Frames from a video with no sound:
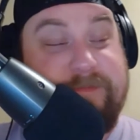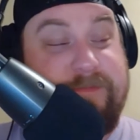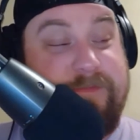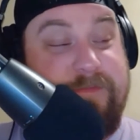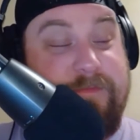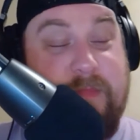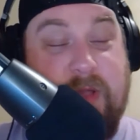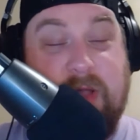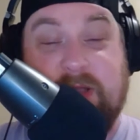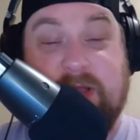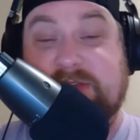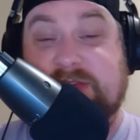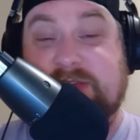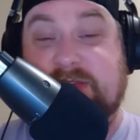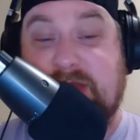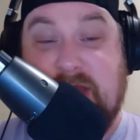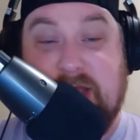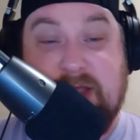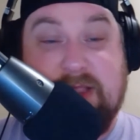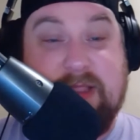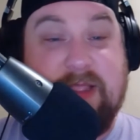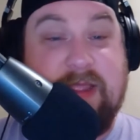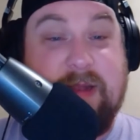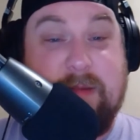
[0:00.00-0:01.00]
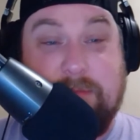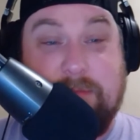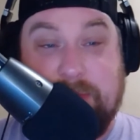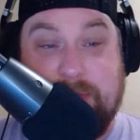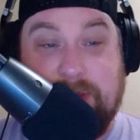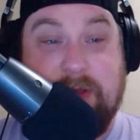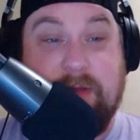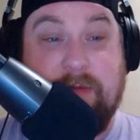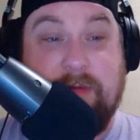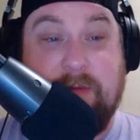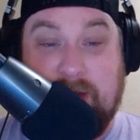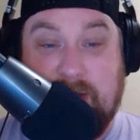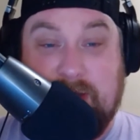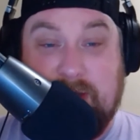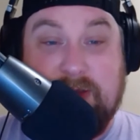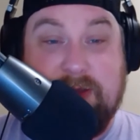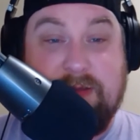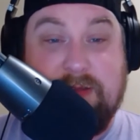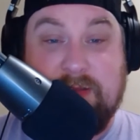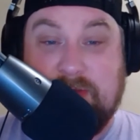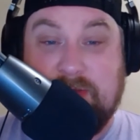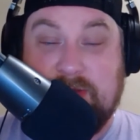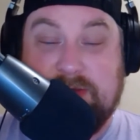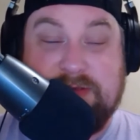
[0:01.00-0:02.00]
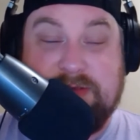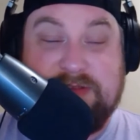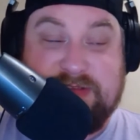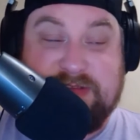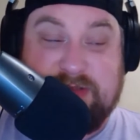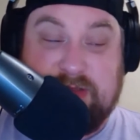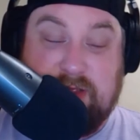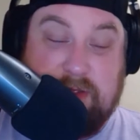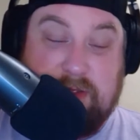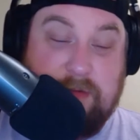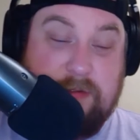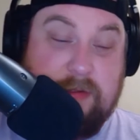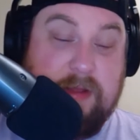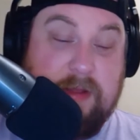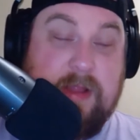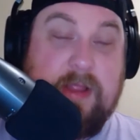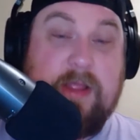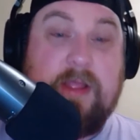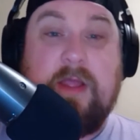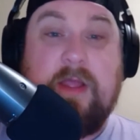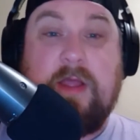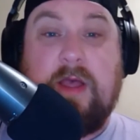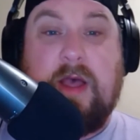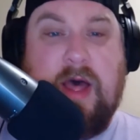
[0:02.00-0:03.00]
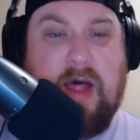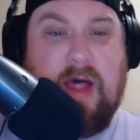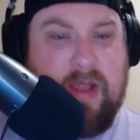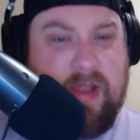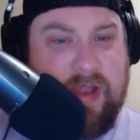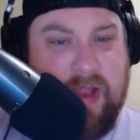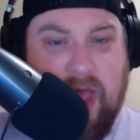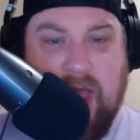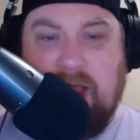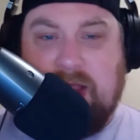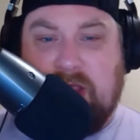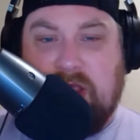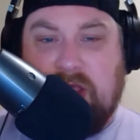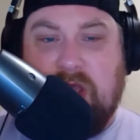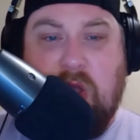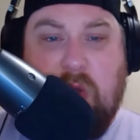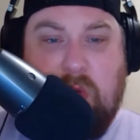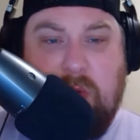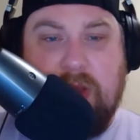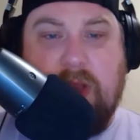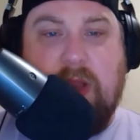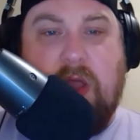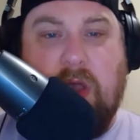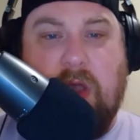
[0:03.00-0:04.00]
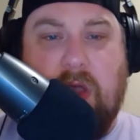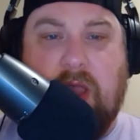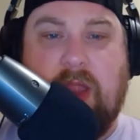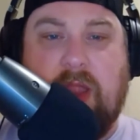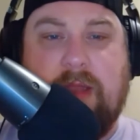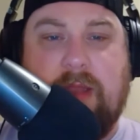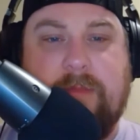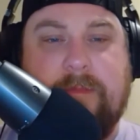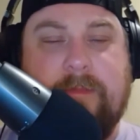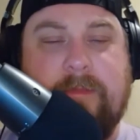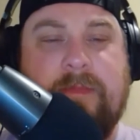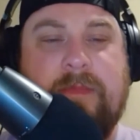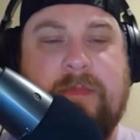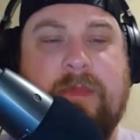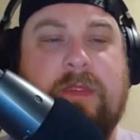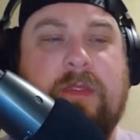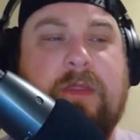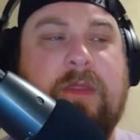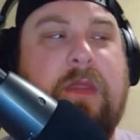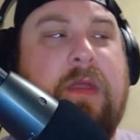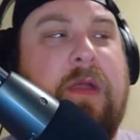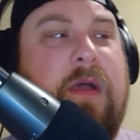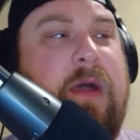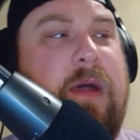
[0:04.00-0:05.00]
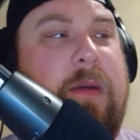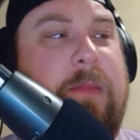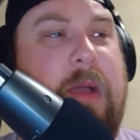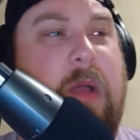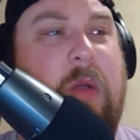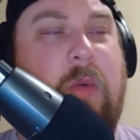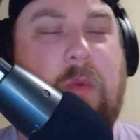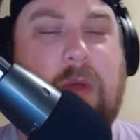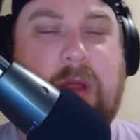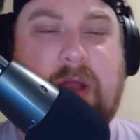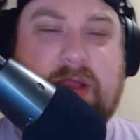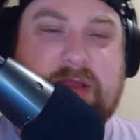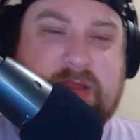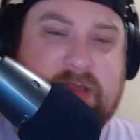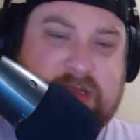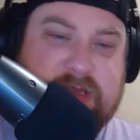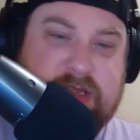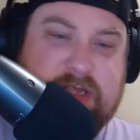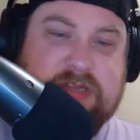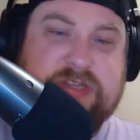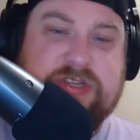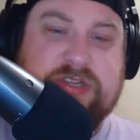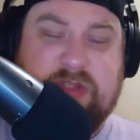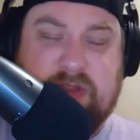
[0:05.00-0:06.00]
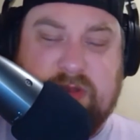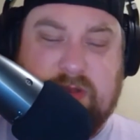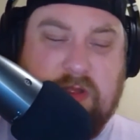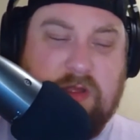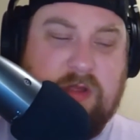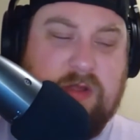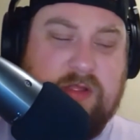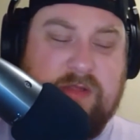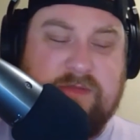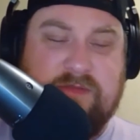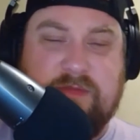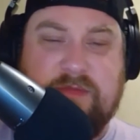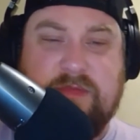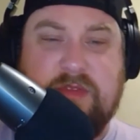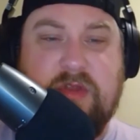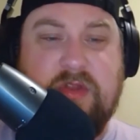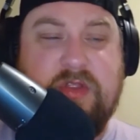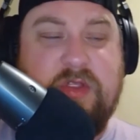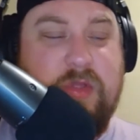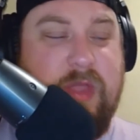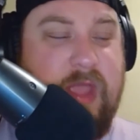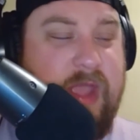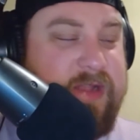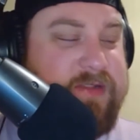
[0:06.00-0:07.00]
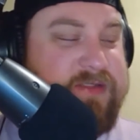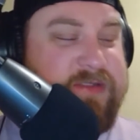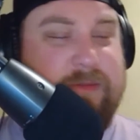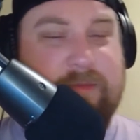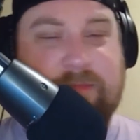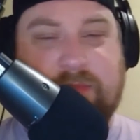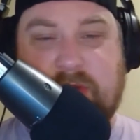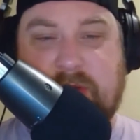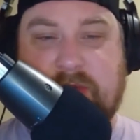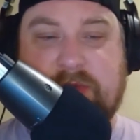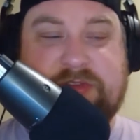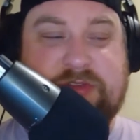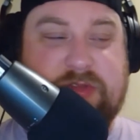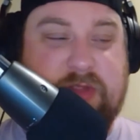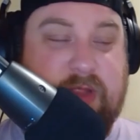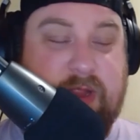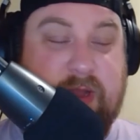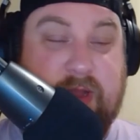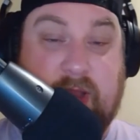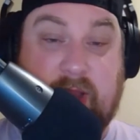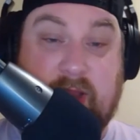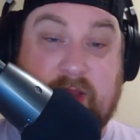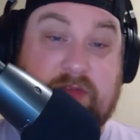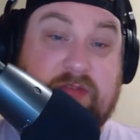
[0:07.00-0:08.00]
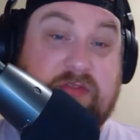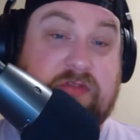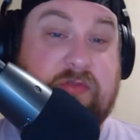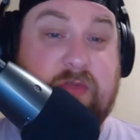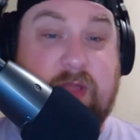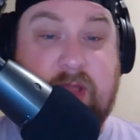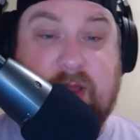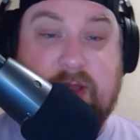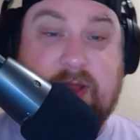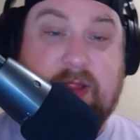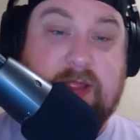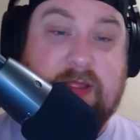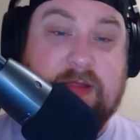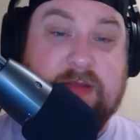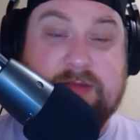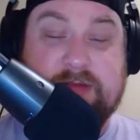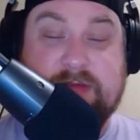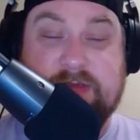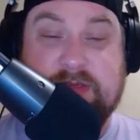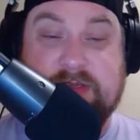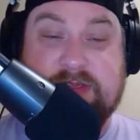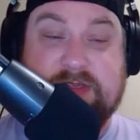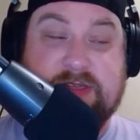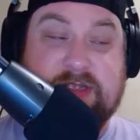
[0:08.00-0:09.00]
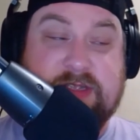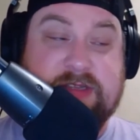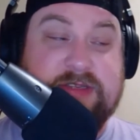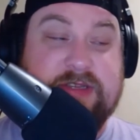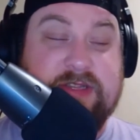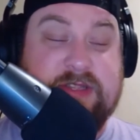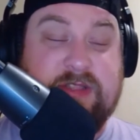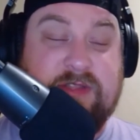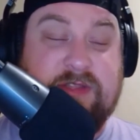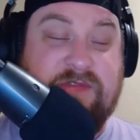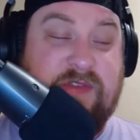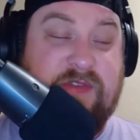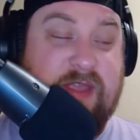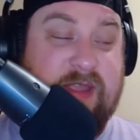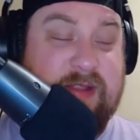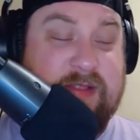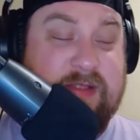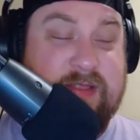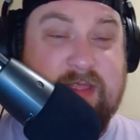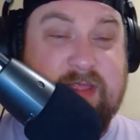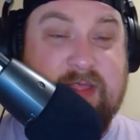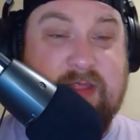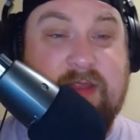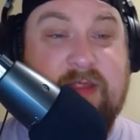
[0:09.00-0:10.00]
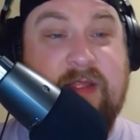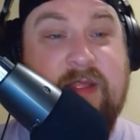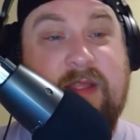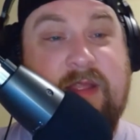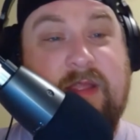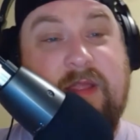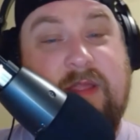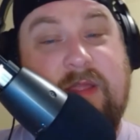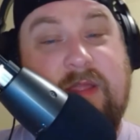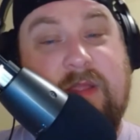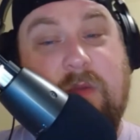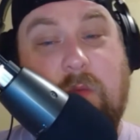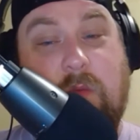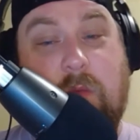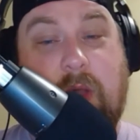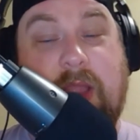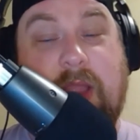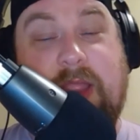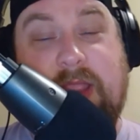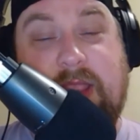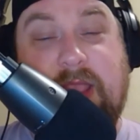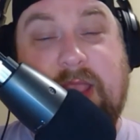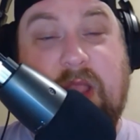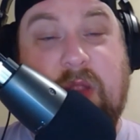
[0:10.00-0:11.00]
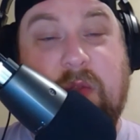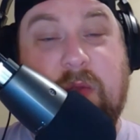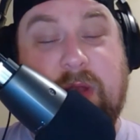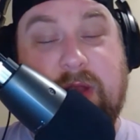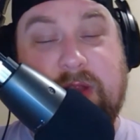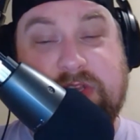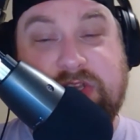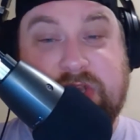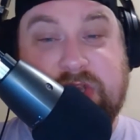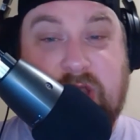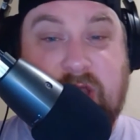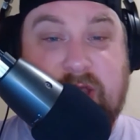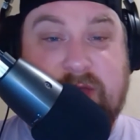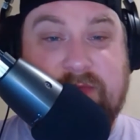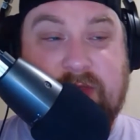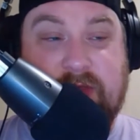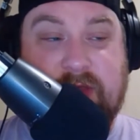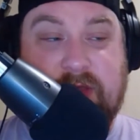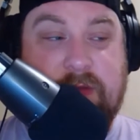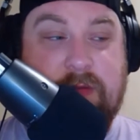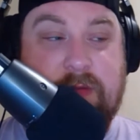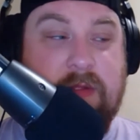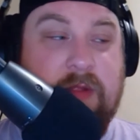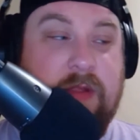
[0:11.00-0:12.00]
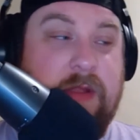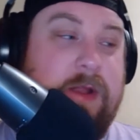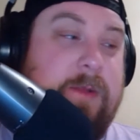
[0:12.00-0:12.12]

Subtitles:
Mox not get obliterated. So a lot going on. I wanted to touch on all of them. You had some promos. You had Andrada discussing the fact that why he got rid of Chavo.